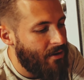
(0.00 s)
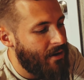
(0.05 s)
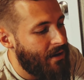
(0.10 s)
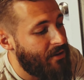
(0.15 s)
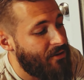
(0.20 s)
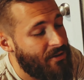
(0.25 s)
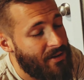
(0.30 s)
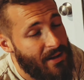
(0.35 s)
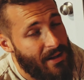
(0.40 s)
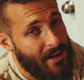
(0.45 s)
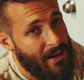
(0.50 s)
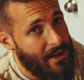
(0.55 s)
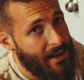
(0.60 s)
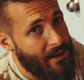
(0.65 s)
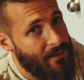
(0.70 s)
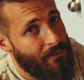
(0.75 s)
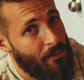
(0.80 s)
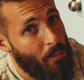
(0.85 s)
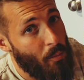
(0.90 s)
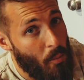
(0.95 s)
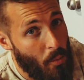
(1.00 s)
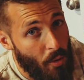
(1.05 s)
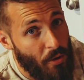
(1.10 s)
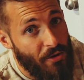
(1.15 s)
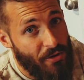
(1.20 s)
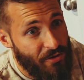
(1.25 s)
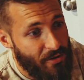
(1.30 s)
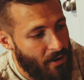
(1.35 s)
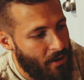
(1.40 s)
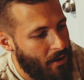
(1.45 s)
it's going to get even more
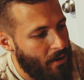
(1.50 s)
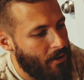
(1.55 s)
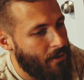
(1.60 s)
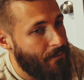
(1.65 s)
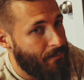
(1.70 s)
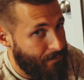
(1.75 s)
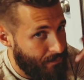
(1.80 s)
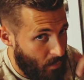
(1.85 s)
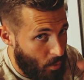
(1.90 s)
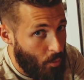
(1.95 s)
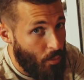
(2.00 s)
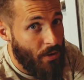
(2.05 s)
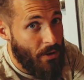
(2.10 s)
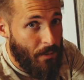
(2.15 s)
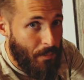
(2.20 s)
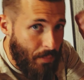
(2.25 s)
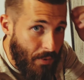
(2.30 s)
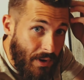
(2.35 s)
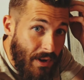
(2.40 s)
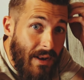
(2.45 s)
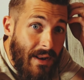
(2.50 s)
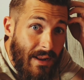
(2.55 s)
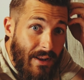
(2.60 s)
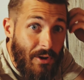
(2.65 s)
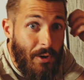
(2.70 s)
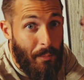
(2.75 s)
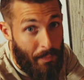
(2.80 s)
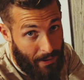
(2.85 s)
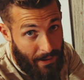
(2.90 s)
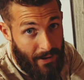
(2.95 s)
snug when you put it in your
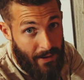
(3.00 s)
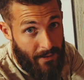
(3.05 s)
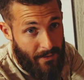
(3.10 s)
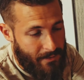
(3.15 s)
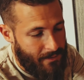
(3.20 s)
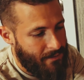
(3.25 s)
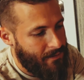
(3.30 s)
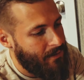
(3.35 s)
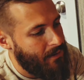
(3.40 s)
pants.